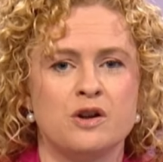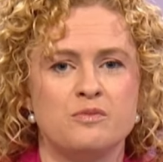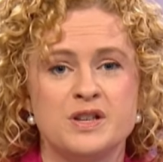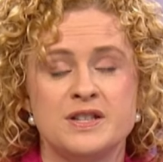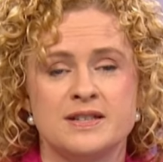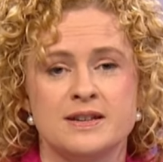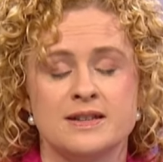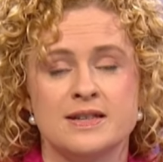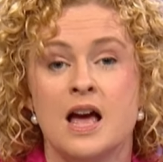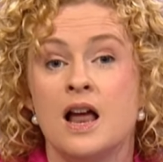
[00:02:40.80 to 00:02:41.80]

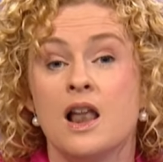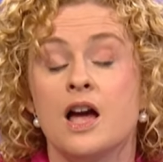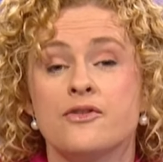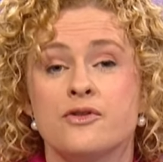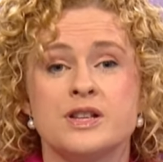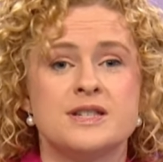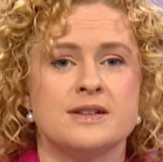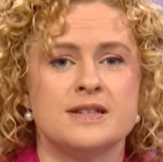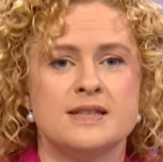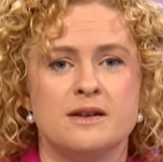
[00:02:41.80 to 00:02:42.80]
businesses, like, for
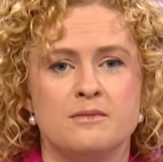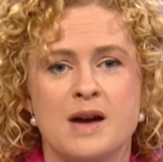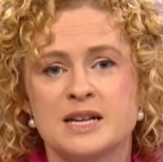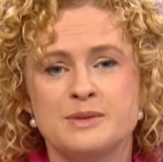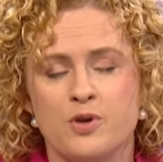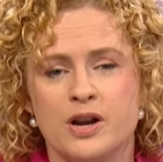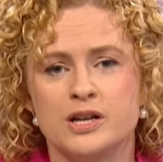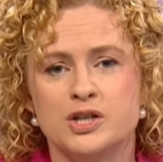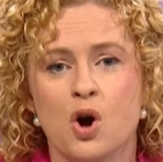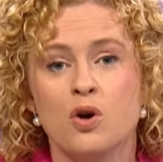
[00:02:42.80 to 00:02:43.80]
instance, the Max Brenner
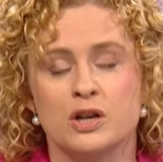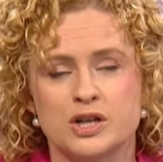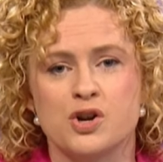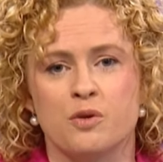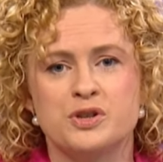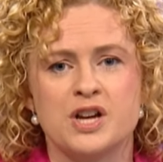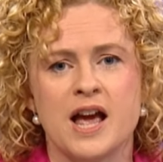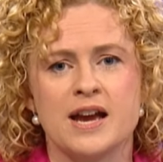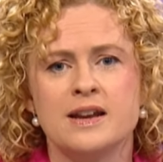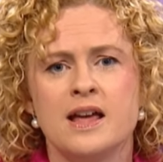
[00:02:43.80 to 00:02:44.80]
chocolate shop
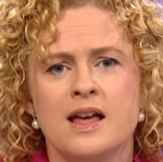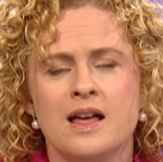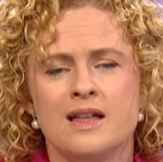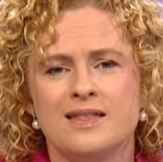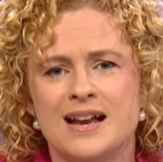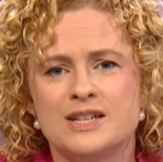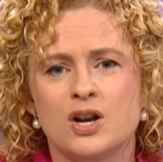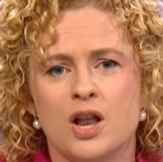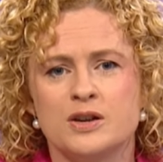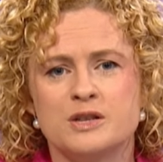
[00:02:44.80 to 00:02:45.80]
chain that had to
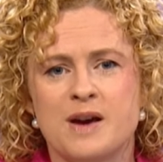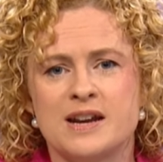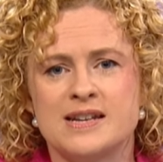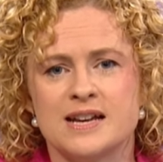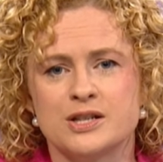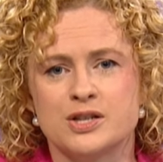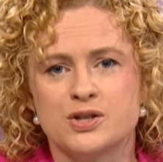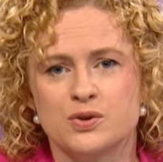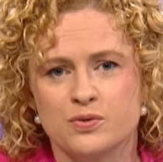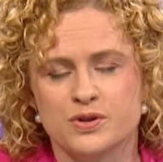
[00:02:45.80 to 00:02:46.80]
close about a dozen
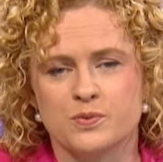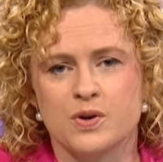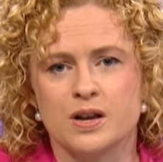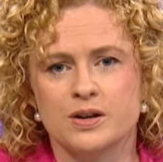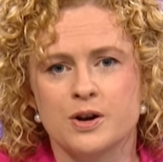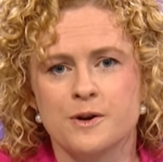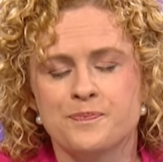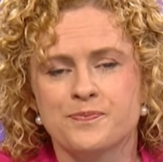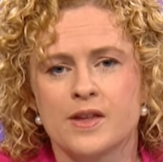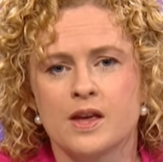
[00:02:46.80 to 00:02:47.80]
stores a while ago.
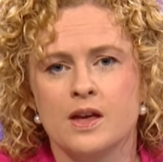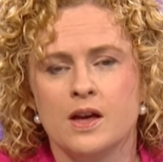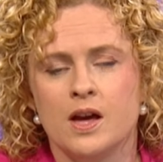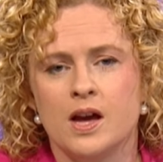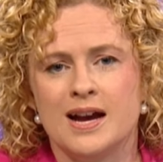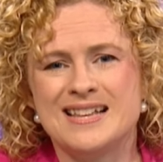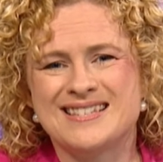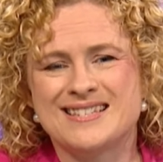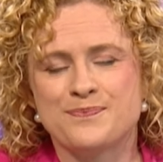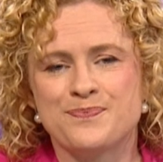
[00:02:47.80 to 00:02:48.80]

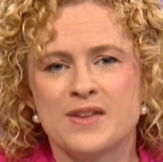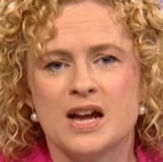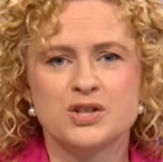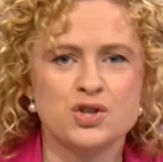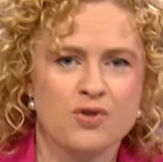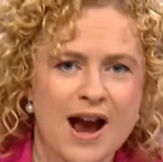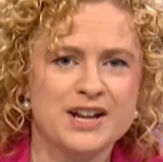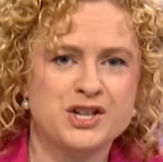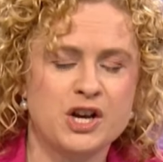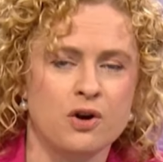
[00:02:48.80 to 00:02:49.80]
It's a
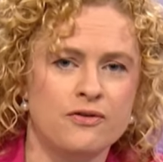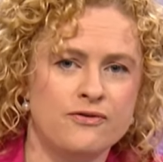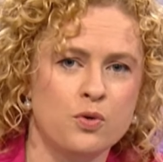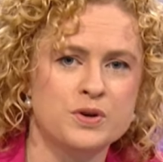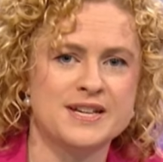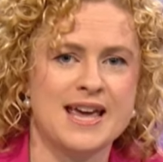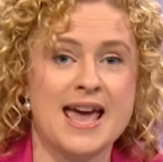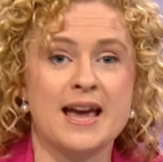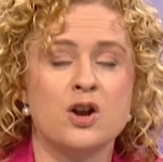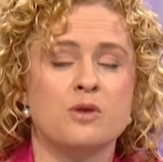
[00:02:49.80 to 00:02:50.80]
strategy of forcing
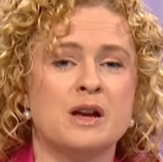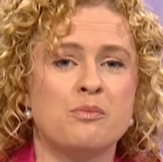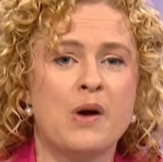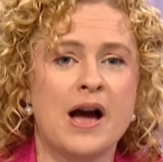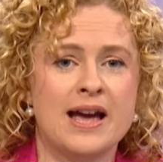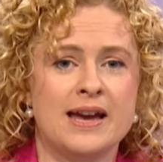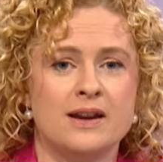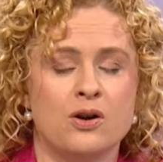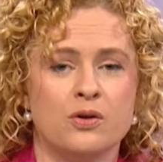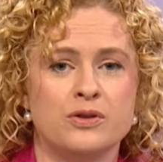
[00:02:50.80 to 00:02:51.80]
economic pain
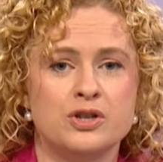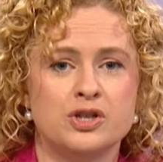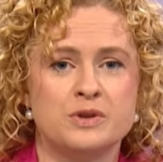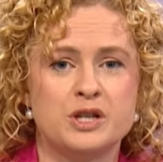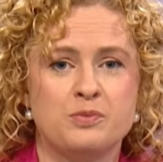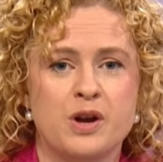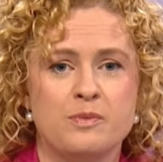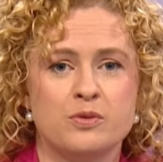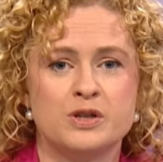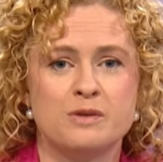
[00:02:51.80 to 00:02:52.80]
on the Jewish
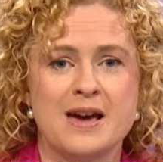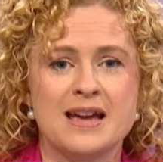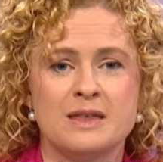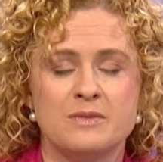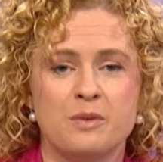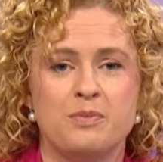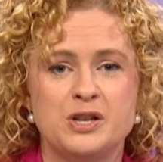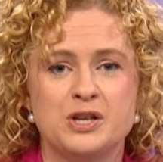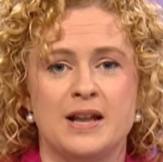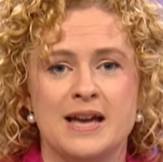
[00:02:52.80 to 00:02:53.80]
people to make them
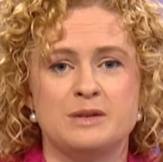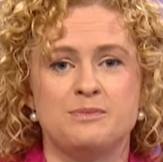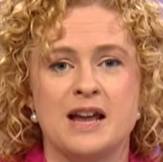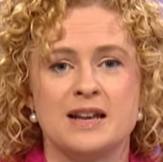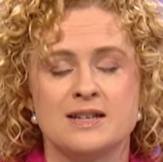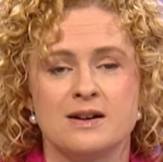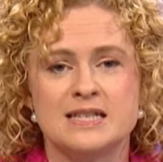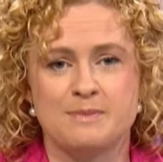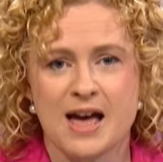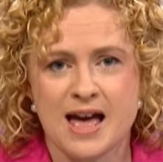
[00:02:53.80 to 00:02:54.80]
capitulate to Palestine's
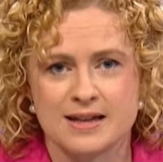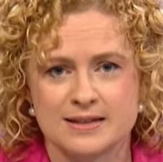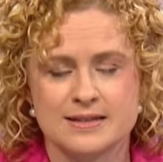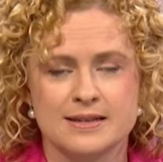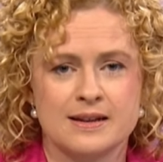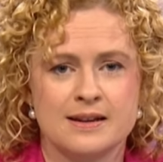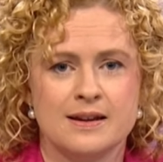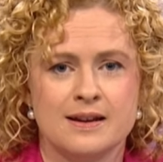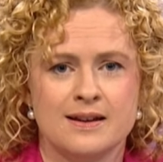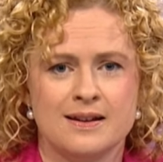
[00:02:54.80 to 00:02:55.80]
demands.
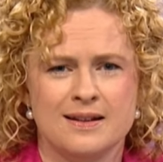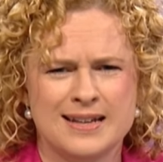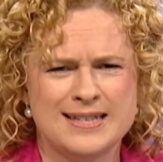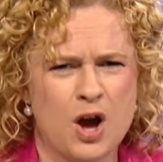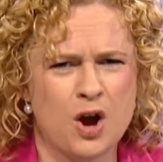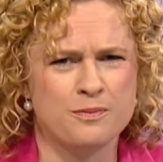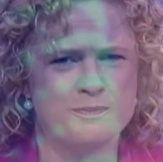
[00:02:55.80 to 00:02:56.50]
Let's hope